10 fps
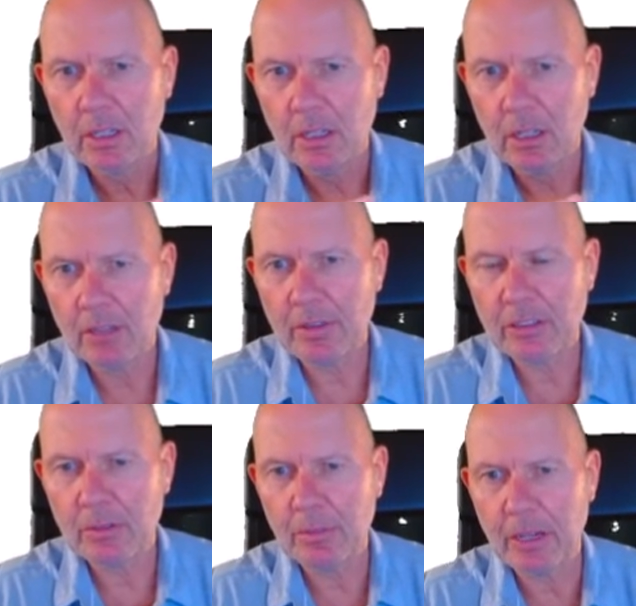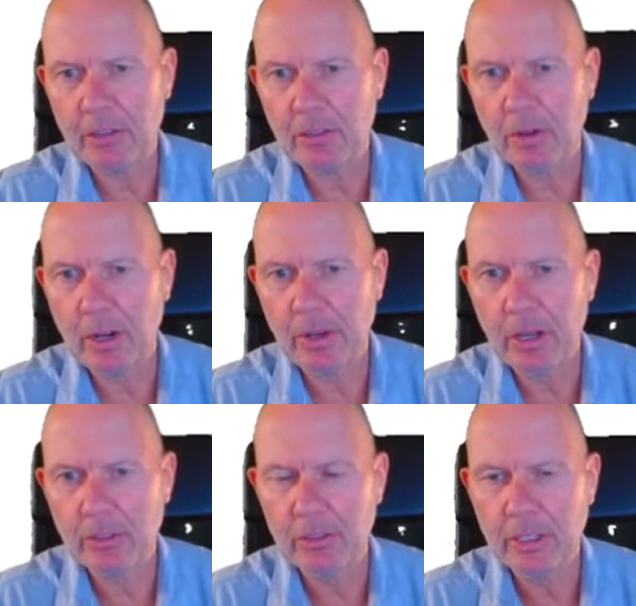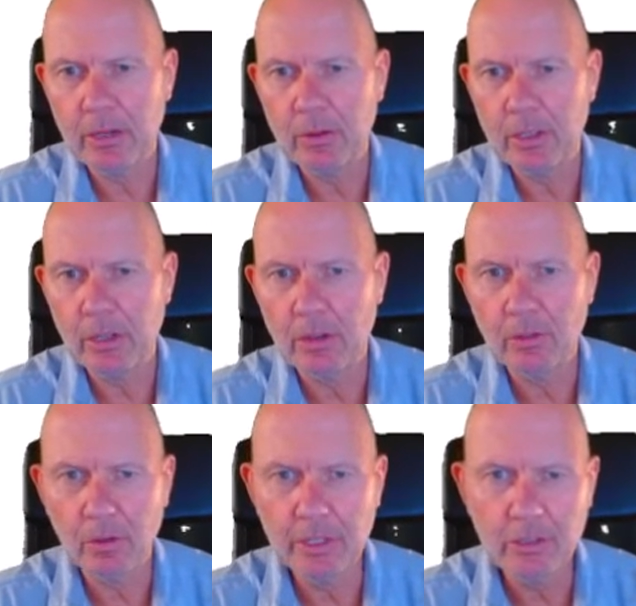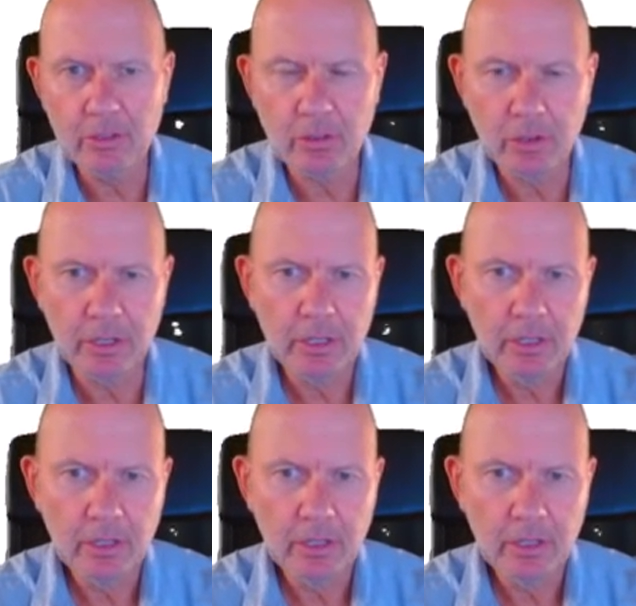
a lot of aspects of where we are today with the overall industry